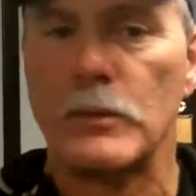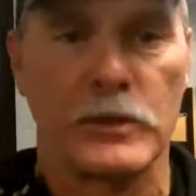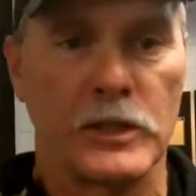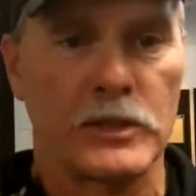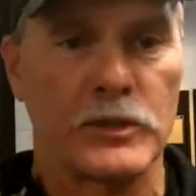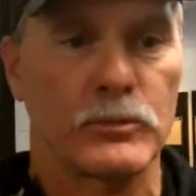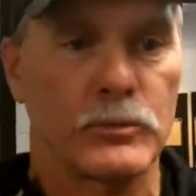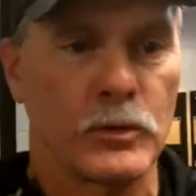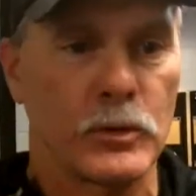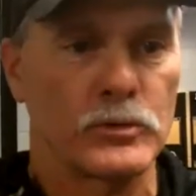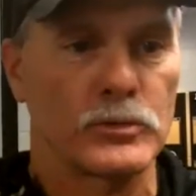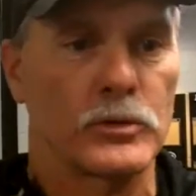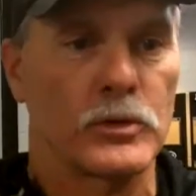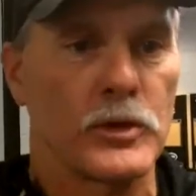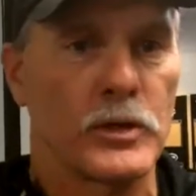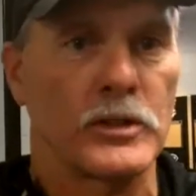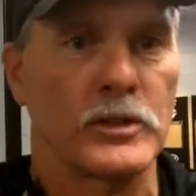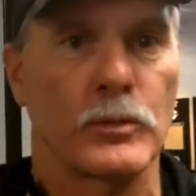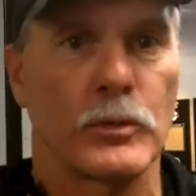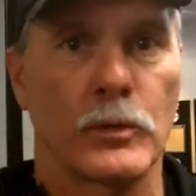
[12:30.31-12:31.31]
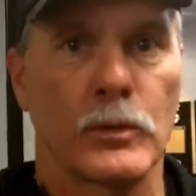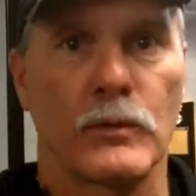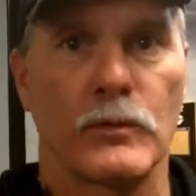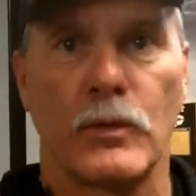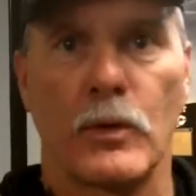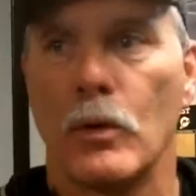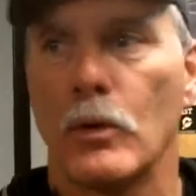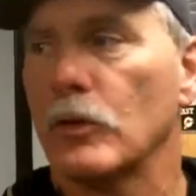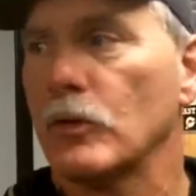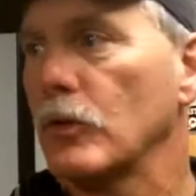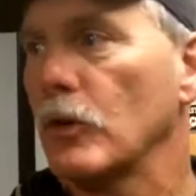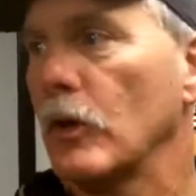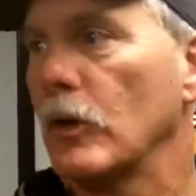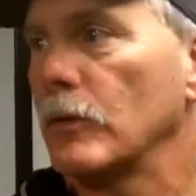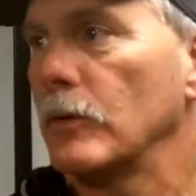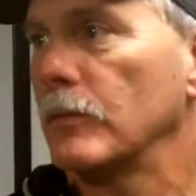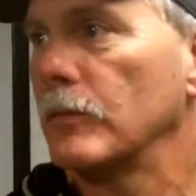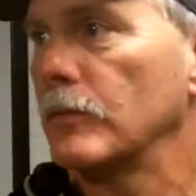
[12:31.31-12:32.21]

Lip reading: And those are the things we're going to focus on.